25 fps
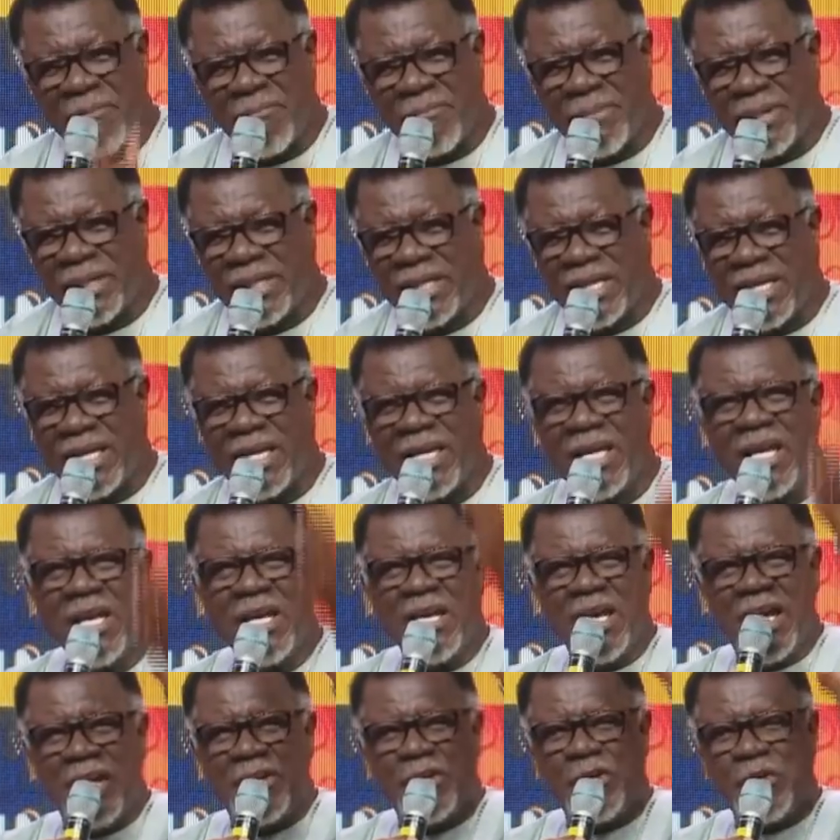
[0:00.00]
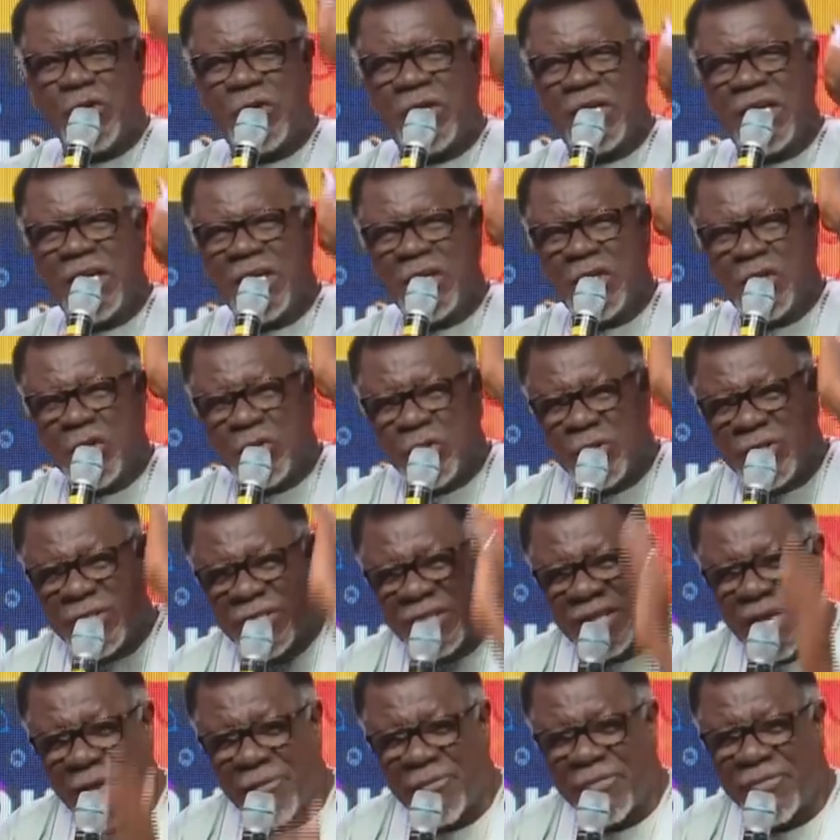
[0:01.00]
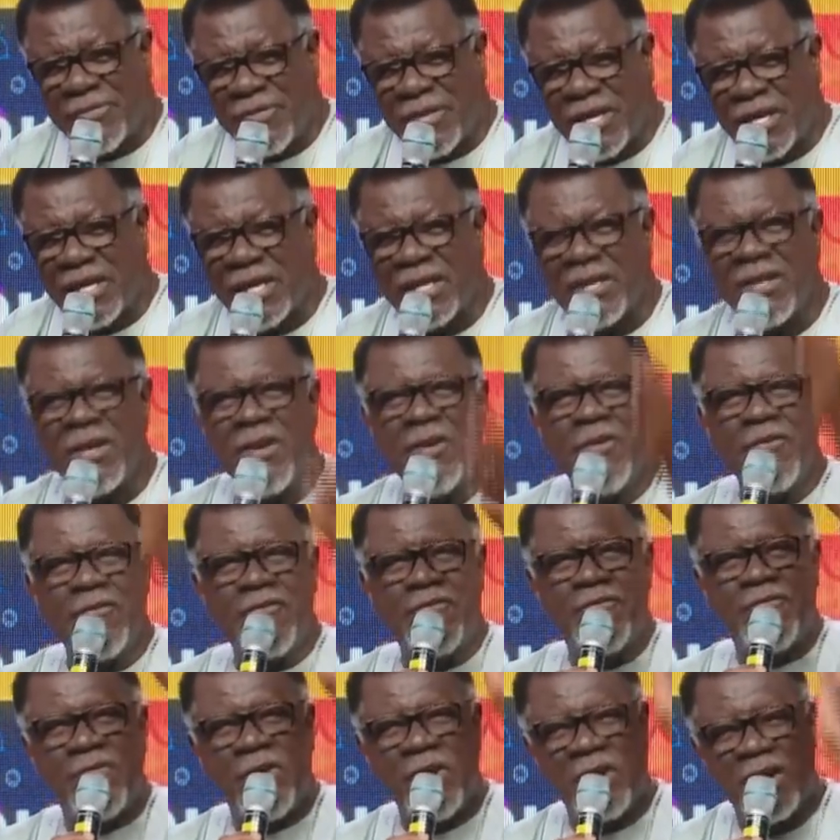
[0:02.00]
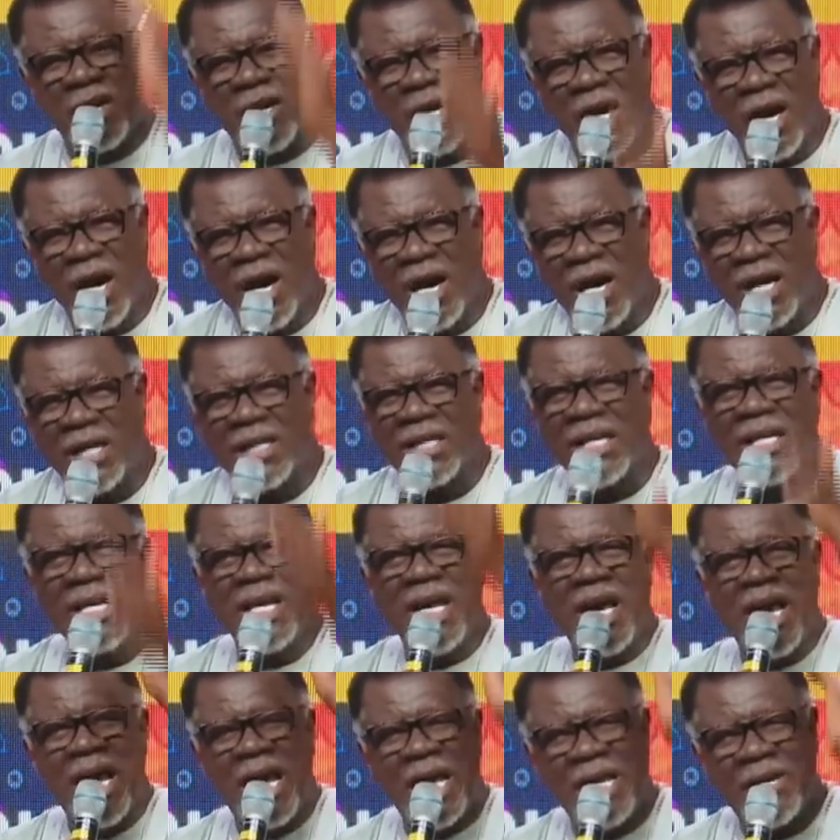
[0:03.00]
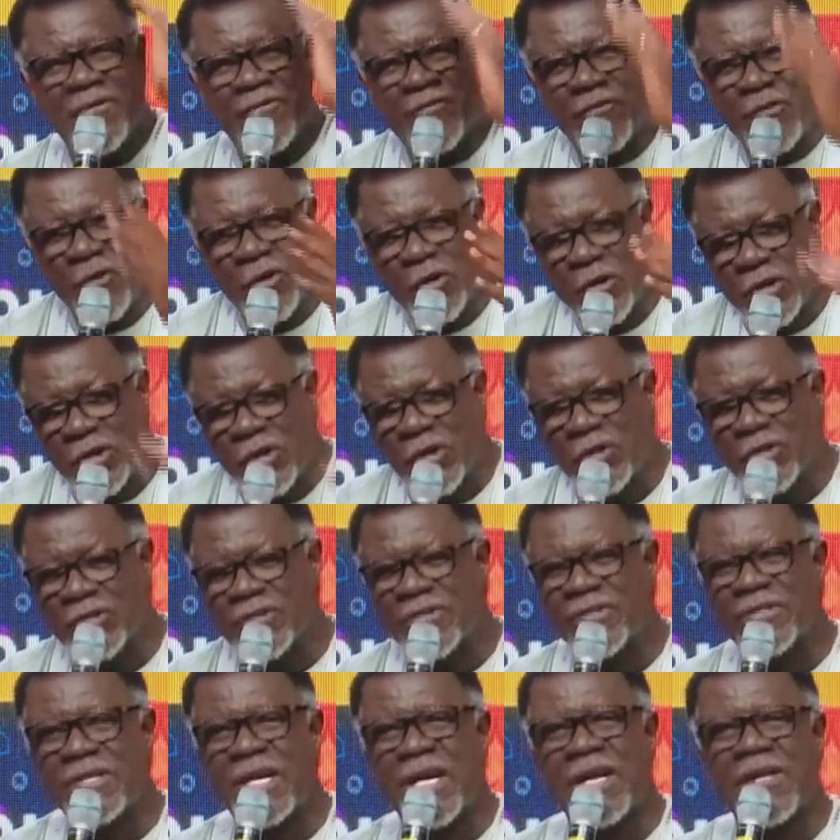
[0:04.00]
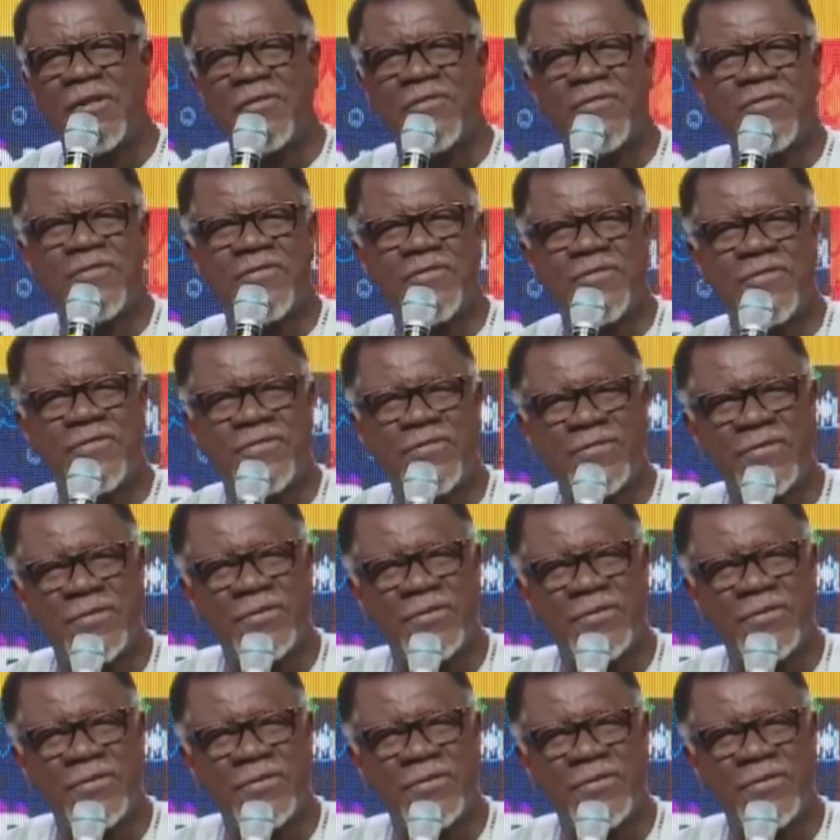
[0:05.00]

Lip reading: somebody and you can do something for God and for yourself.